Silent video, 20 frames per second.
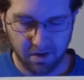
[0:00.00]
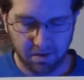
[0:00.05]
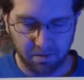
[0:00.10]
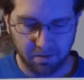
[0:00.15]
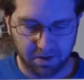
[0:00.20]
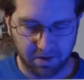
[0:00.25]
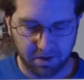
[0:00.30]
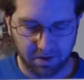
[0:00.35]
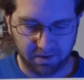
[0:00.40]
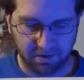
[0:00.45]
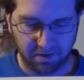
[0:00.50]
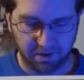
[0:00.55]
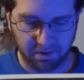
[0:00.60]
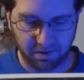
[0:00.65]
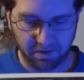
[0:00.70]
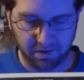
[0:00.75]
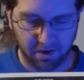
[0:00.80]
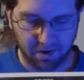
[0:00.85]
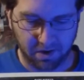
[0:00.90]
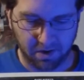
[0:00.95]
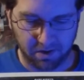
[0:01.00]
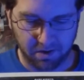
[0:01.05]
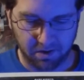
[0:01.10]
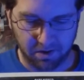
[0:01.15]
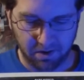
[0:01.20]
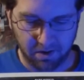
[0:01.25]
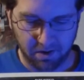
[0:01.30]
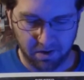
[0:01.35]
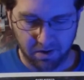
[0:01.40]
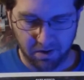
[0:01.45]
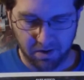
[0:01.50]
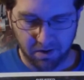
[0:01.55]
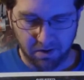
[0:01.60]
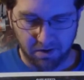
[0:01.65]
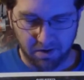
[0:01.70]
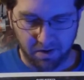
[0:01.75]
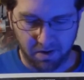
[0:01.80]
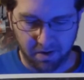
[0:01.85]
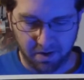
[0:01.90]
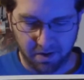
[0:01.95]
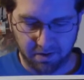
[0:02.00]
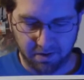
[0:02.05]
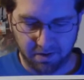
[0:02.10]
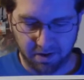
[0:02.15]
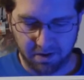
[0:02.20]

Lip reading: But this is Dark Knight's